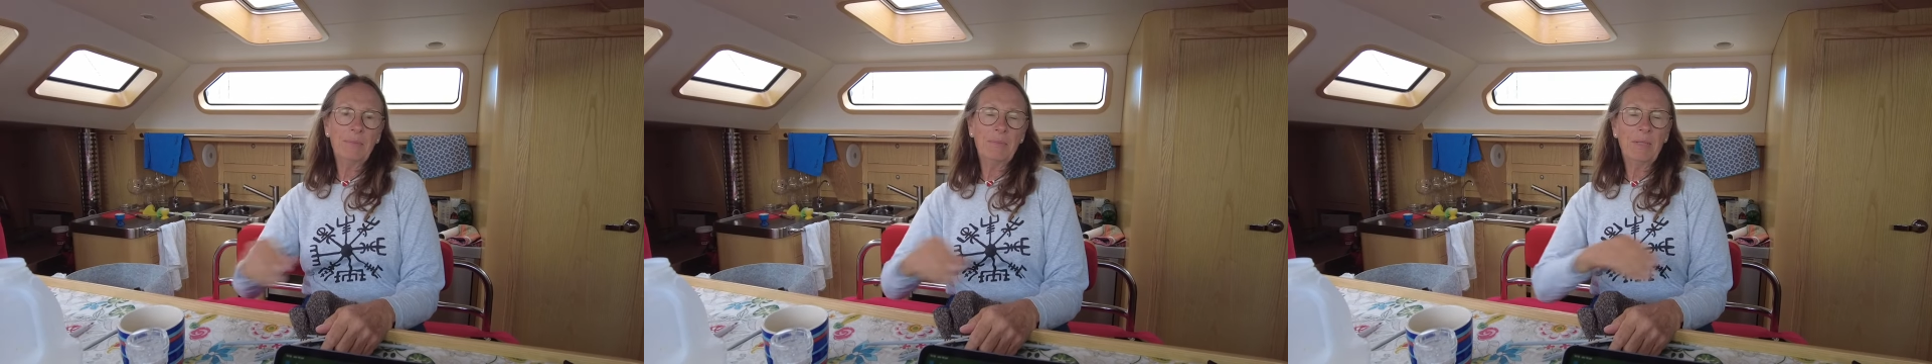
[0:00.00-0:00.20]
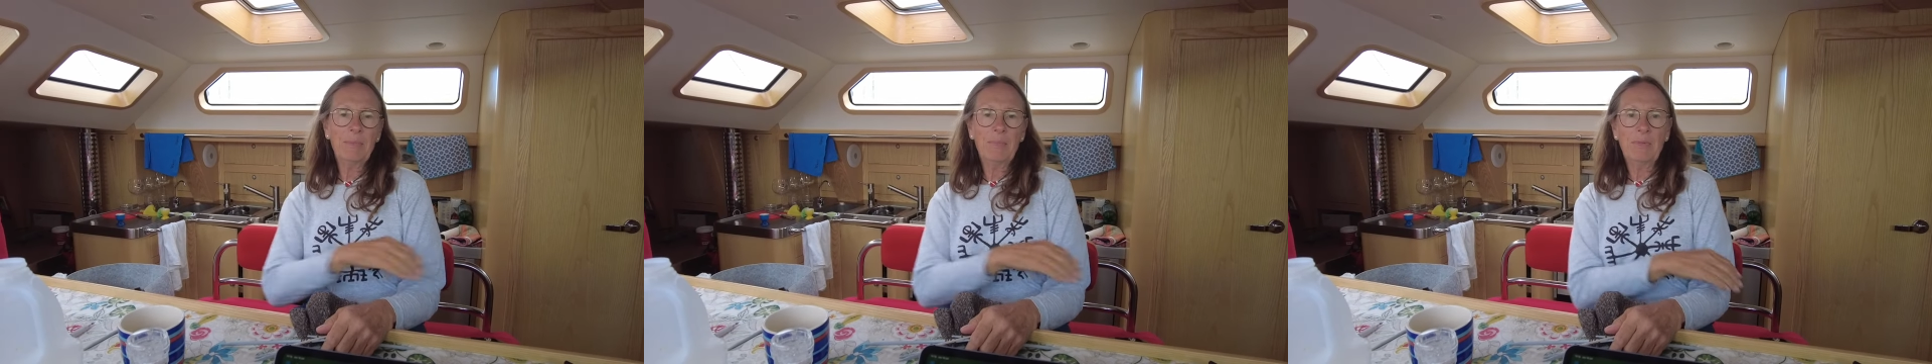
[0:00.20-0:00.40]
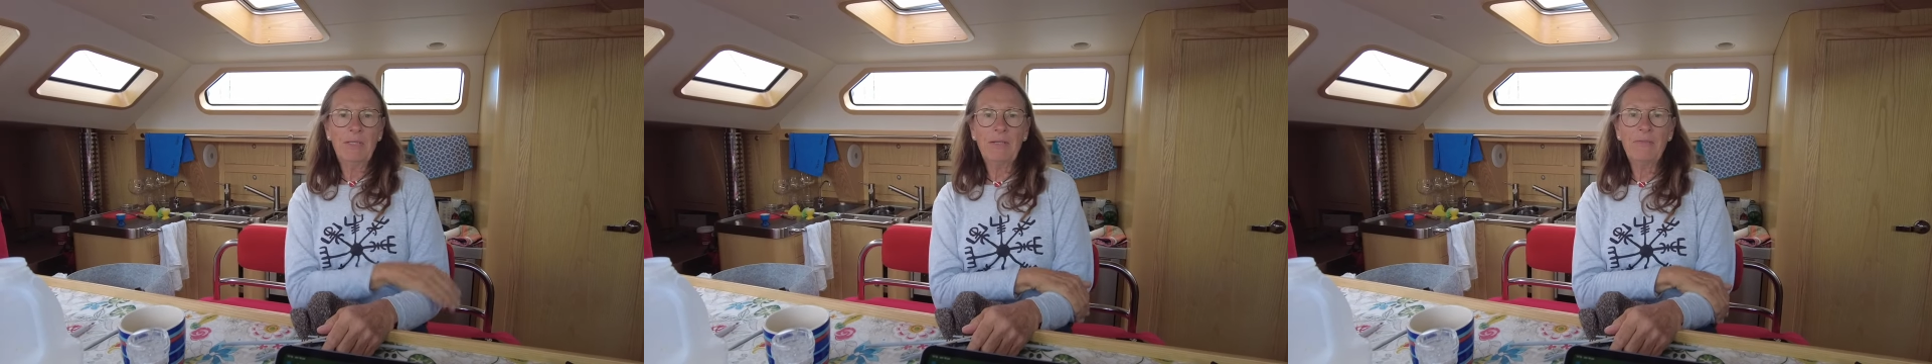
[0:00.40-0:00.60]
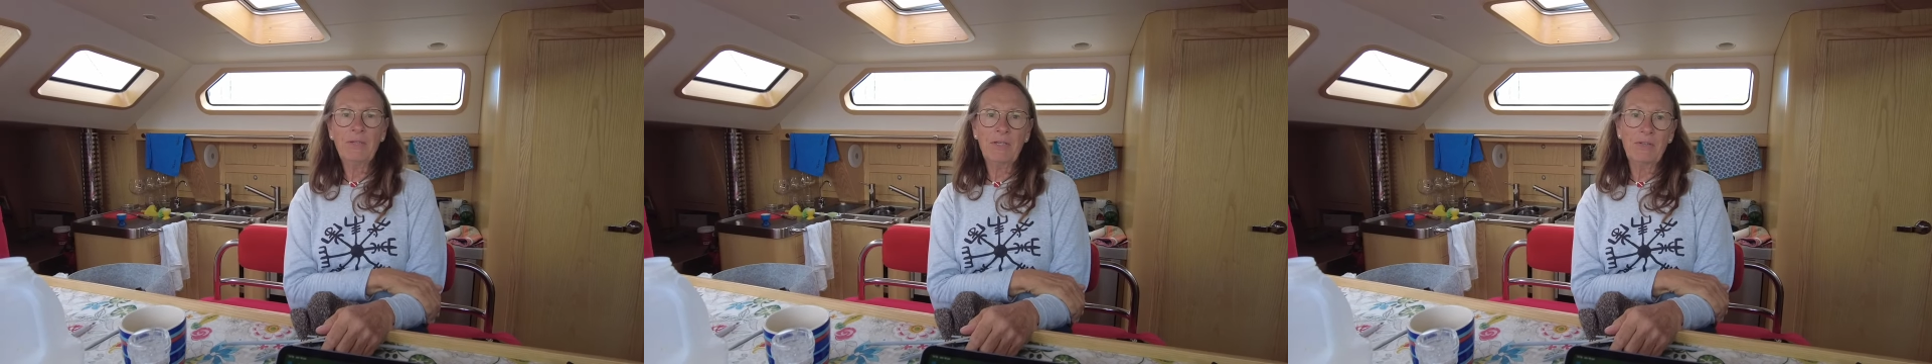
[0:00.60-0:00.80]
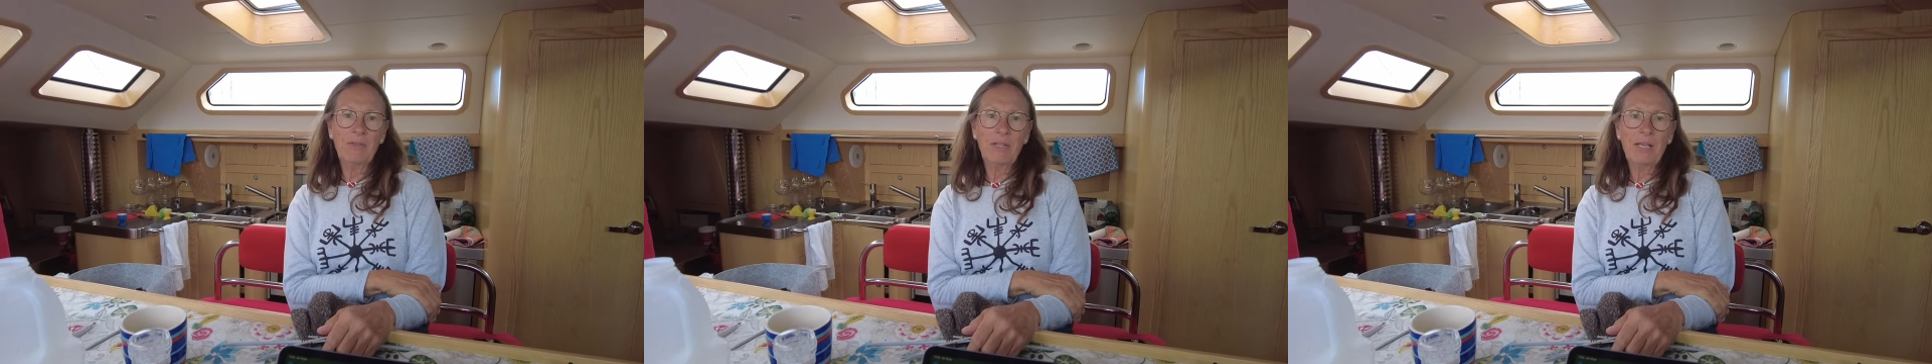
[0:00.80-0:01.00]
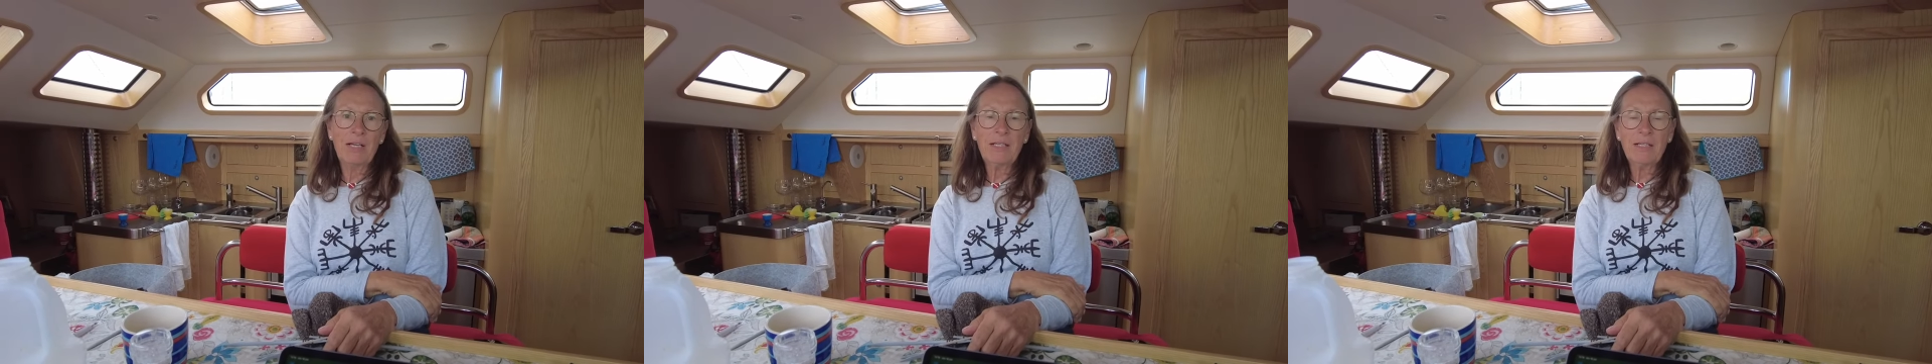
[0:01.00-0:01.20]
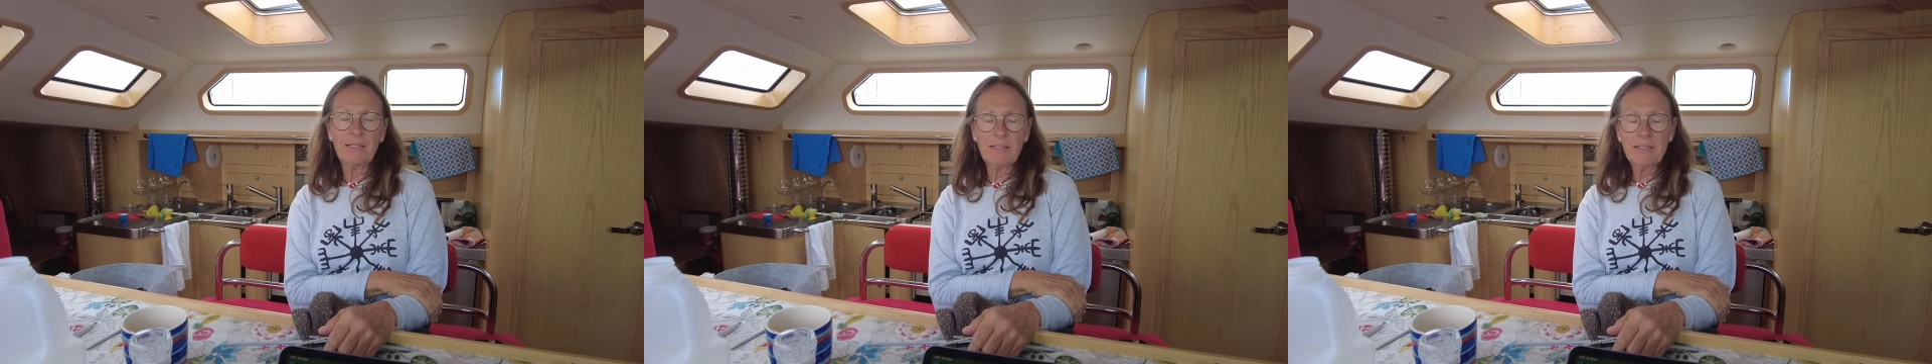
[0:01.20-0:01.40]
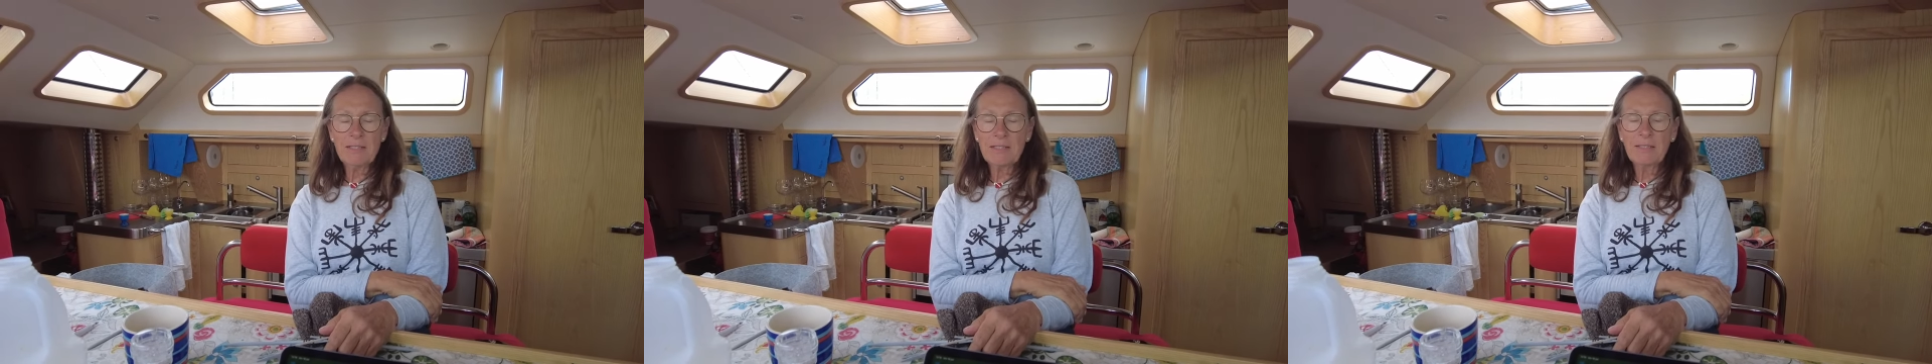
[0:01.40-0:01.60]
people living on the
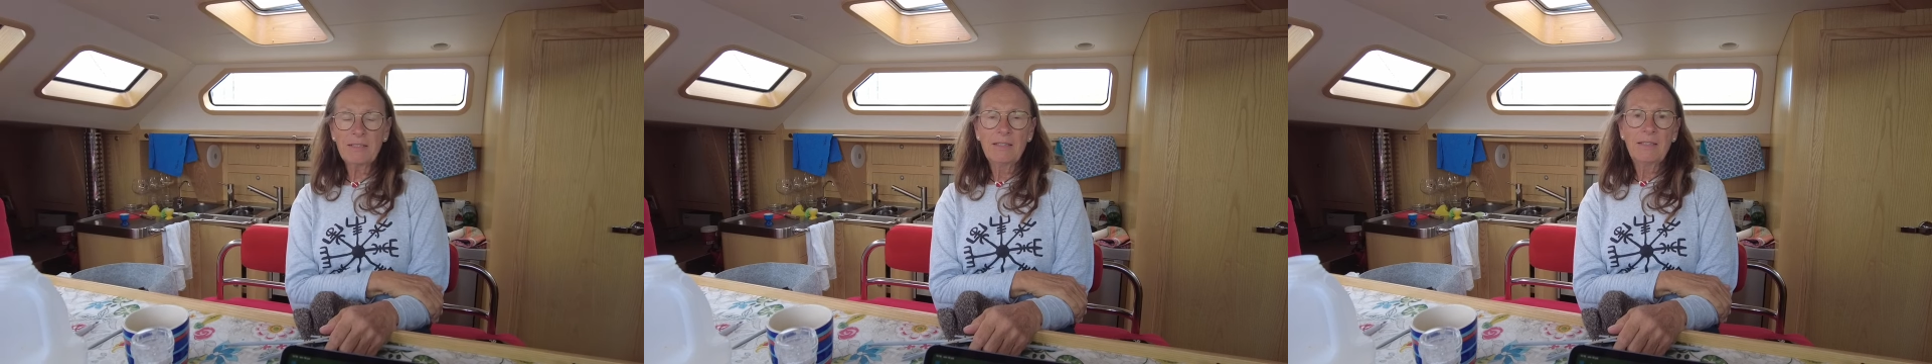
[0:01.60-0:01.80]
island